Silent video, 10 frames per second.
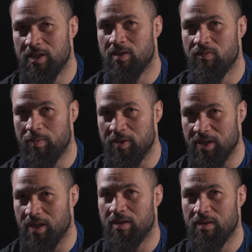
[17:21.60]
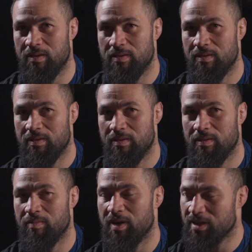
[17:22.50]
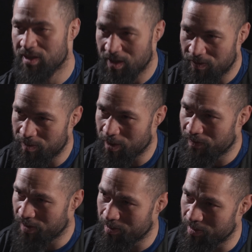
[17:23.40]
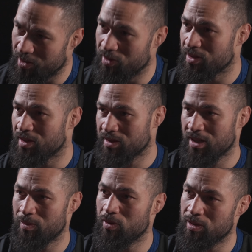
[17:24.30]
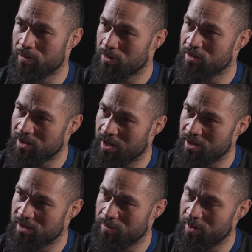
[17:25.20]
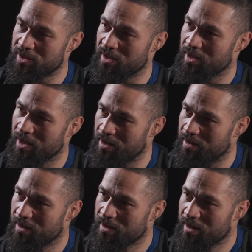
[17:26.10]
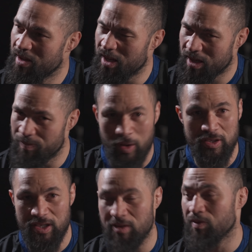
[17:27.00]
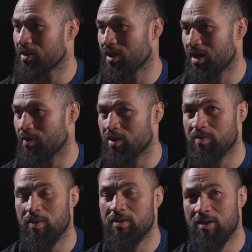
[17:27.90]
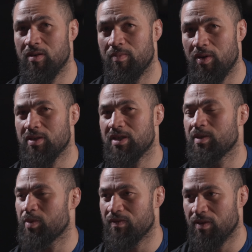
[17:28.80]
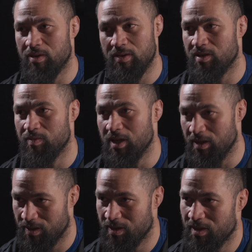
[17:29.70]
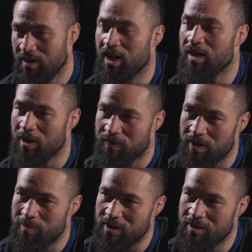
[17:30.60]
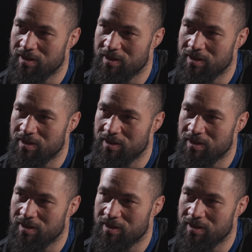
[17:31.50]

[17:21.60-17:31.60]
represent myself and my family in New Zealand, Samoa on the world stage the best I can, and give boxing everything I can, because boxing has been very good to me and my family.